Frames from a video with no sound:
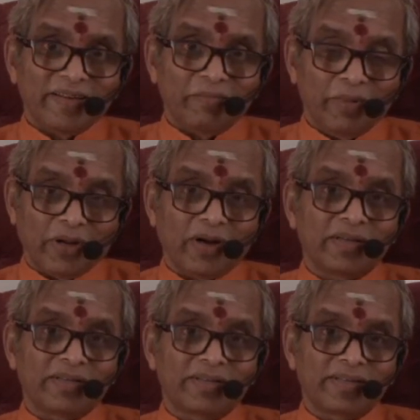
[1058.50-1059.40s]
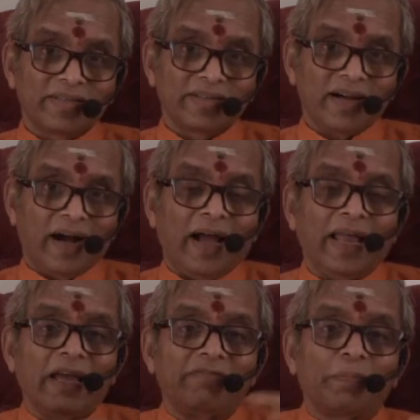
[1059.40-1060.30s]
Because I
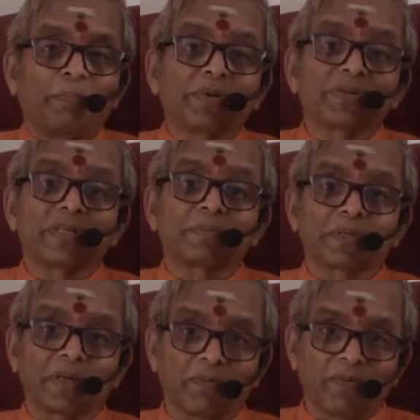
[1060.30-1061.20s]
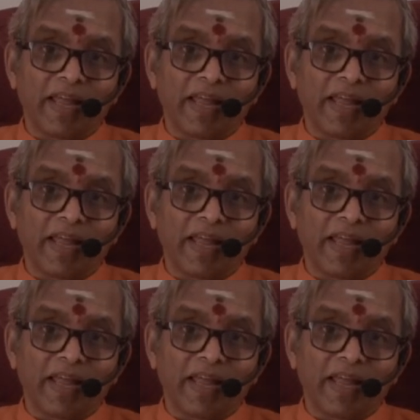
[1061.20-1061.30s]
have a perception of